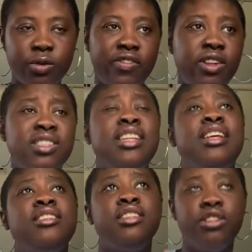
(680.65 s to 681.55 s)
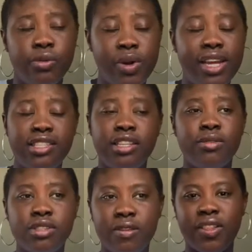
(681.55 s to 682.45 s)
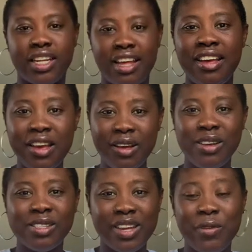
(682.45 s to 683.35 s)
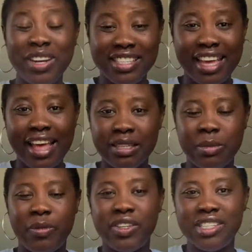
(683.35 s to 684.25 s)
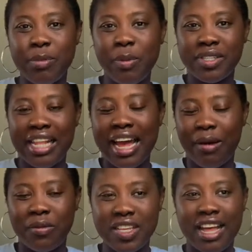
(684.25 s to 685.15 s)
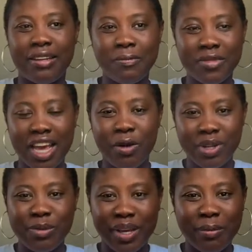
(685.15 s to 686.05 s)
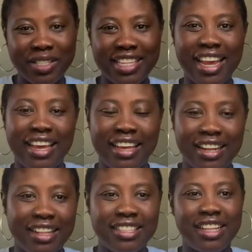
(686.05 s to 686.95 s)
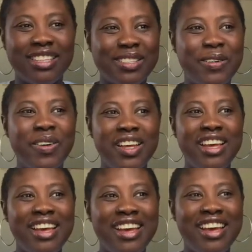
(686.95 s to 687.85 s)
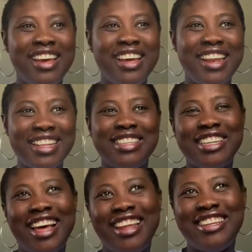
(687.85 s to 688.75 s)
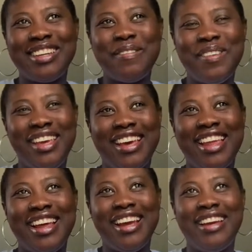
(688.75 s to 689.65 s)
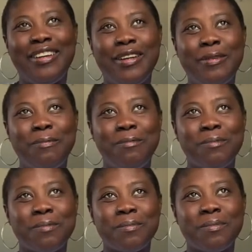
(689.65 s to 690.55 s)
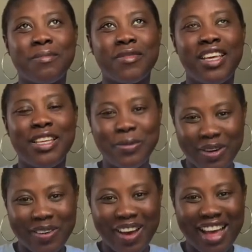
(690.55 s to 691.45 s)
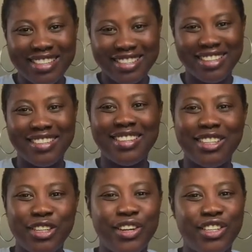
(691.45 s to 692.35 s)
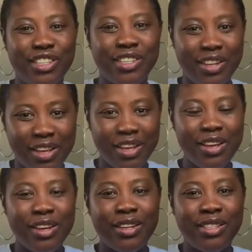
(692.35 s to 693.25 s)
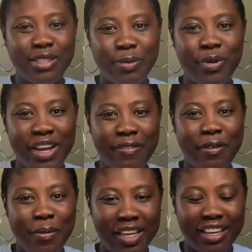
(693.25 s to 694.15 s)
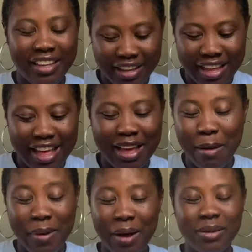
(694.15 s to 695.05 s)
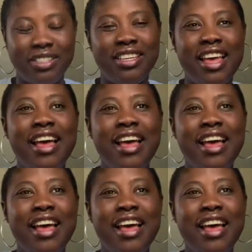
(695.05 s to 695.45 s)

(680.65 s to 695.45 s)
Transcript: What if I don't see that they're deteriorating or stuff like that? So it really scares me, because these are people's lives, and I don't want to make a mistake in that sense. So that's a challenge I feel, and it's what I'll ask the church to pray for me about.